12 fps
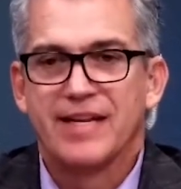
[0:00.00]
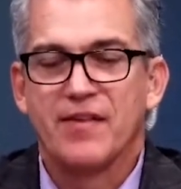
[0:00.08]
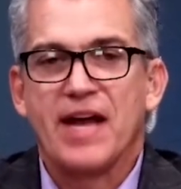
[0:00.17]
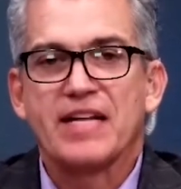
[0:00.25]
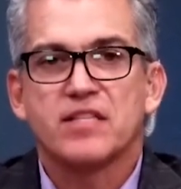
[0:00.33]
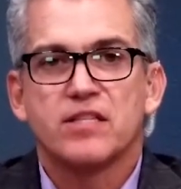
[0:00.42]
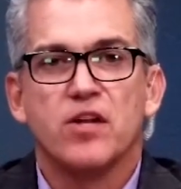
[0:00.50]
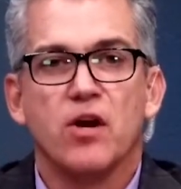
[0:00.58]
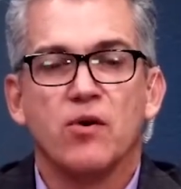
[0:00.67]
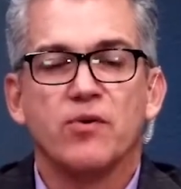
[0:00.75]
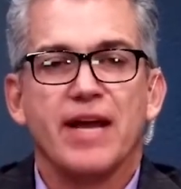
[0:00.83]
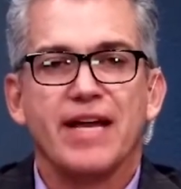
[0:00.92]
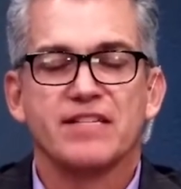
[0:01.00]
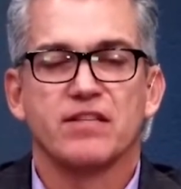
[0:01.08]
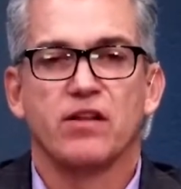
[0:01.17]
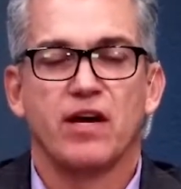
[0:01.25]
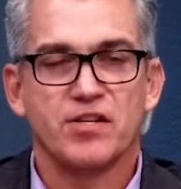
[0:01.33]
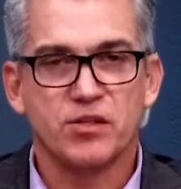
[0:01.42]
Now that's known as a
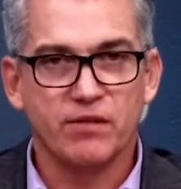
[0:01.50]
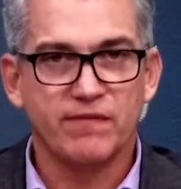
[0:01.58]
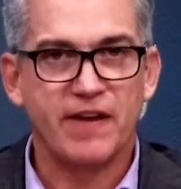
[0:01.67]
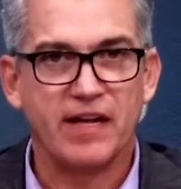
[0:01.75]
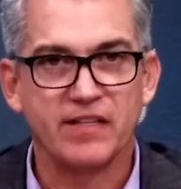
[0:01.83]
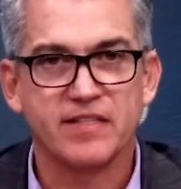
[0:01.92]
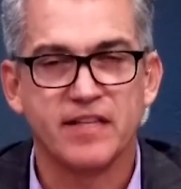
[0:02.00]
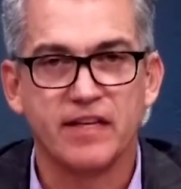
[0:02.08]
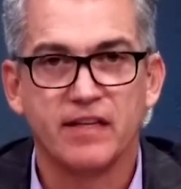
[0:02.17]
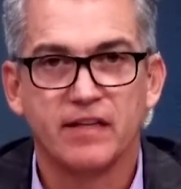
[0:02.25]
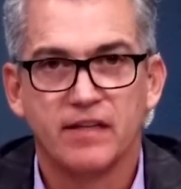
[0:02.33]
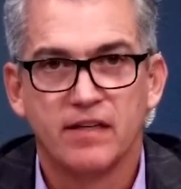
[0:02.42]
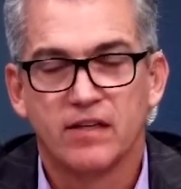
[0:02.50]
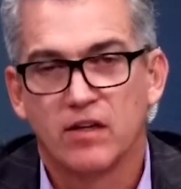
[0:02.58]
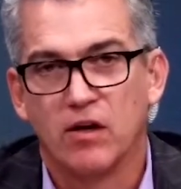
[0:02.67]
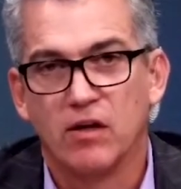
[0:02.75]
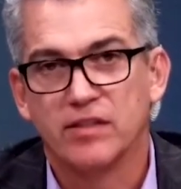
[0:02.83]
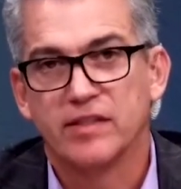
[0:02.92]
logical fallacy
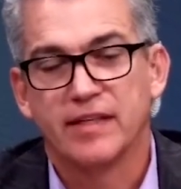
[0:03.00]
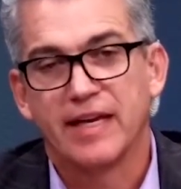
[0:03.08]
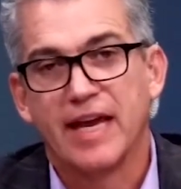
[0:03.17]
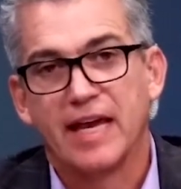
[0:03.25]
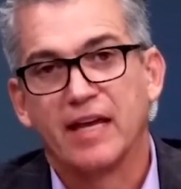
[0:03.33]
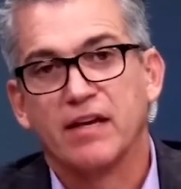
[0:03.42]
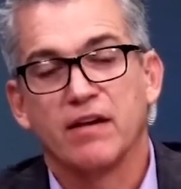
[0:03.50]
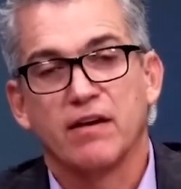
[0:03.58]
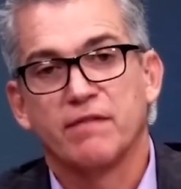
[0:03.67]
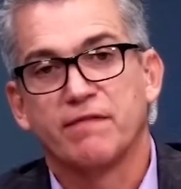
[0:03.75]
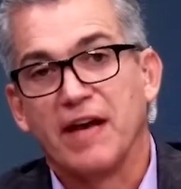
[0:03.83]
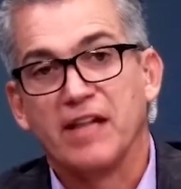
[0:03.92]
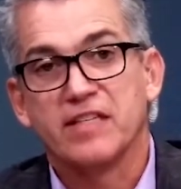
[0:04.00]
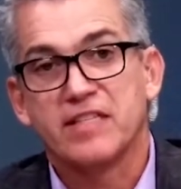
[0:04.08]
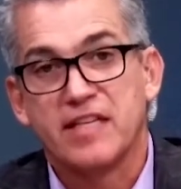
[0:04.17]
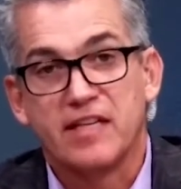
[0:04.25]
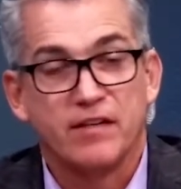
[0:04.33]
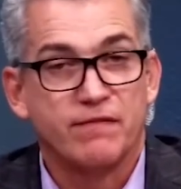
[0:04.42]
called a
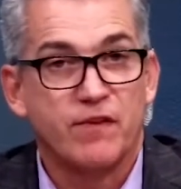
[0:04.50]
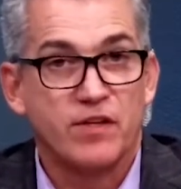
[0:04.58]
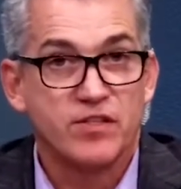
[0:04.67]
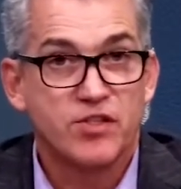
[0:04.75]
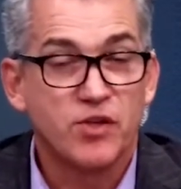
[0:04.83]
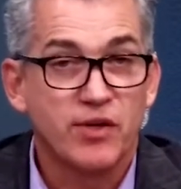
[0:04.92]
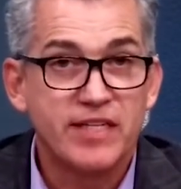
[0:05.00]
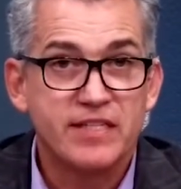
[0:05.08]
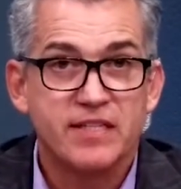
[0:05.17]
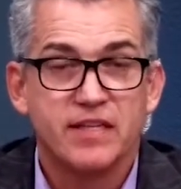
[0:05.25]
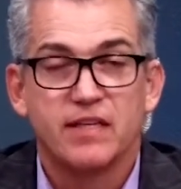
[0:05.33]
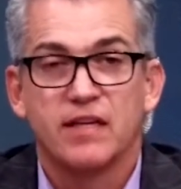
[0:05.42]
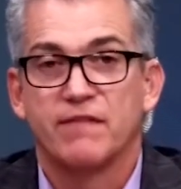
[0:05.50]
fallacy of false choice,